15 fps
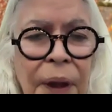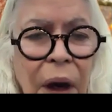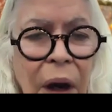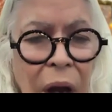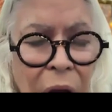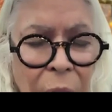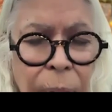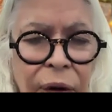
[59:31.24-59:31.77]
I
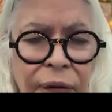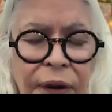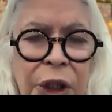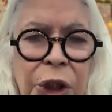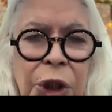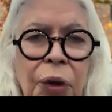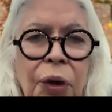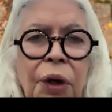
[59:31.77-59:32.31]
hope you've
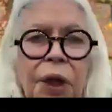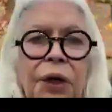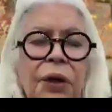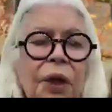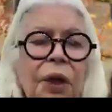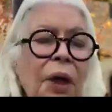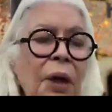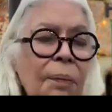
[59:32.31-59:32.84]
enjoyed
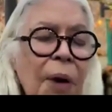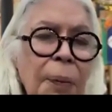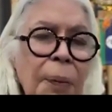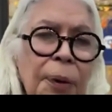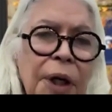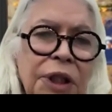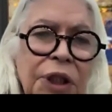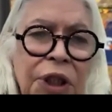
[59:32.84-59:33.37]
my
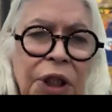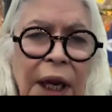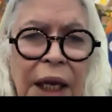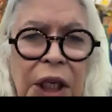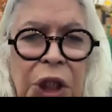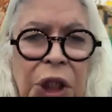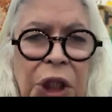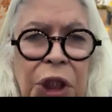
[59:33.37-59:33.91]

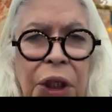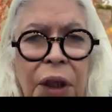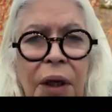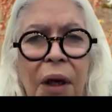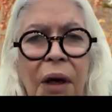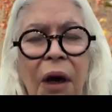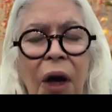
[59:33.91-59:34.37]
presentation.